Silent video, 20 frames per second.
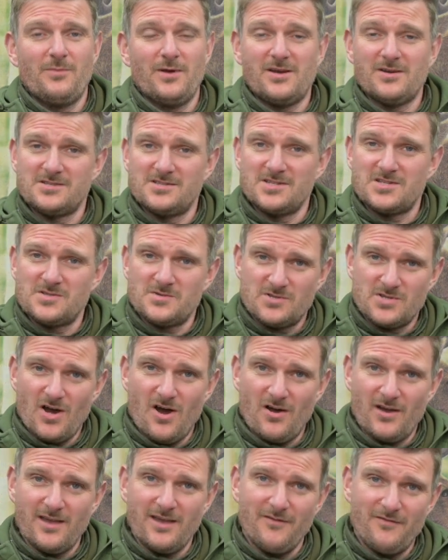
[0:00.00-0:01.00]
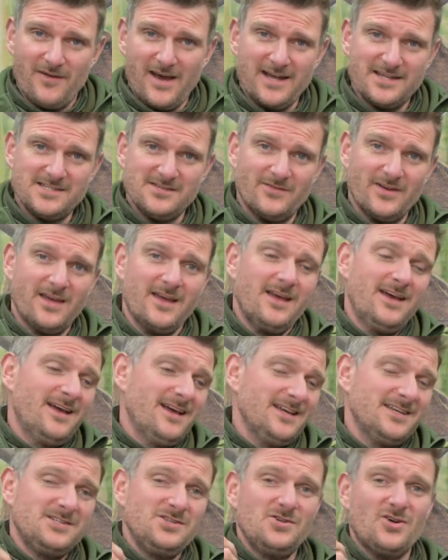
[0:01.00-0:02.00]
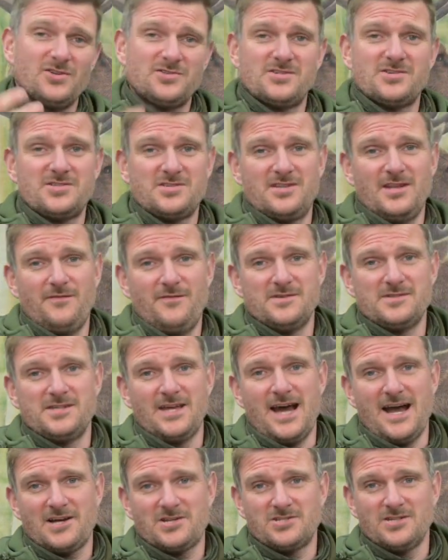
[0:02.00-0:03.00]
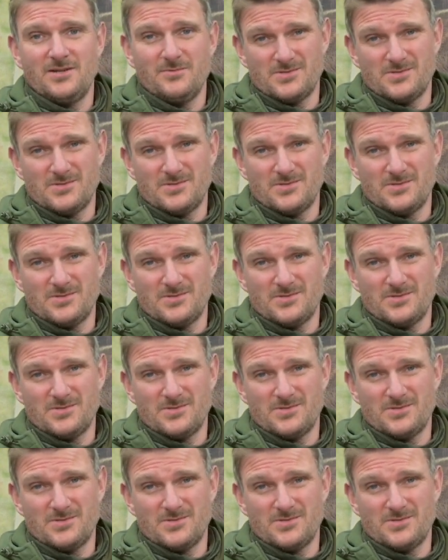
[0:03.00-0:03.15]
because the stock effectively is not as stiff as the action.